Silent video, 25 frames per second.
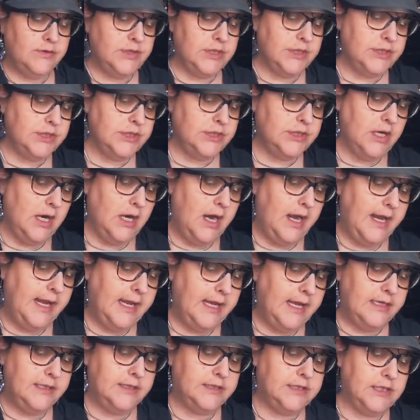just
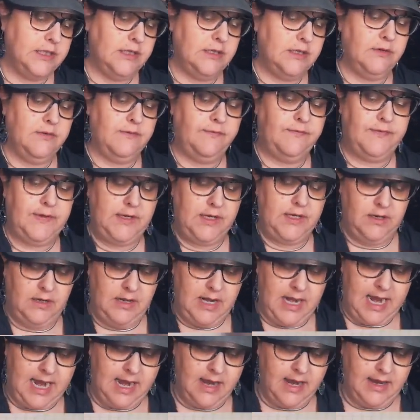trying to figure
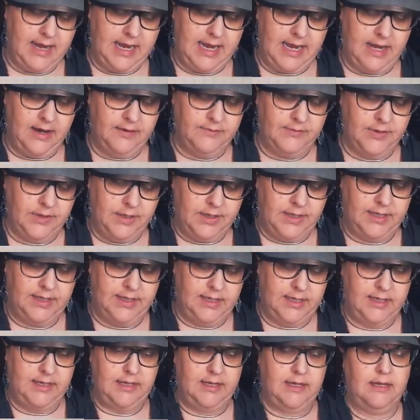out how we're
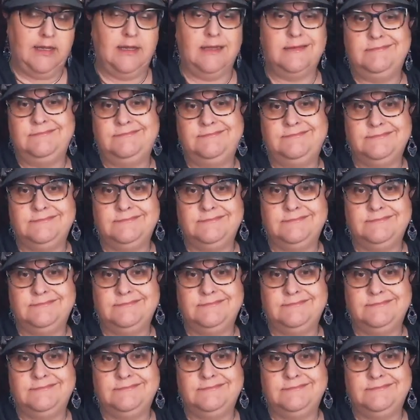gonna,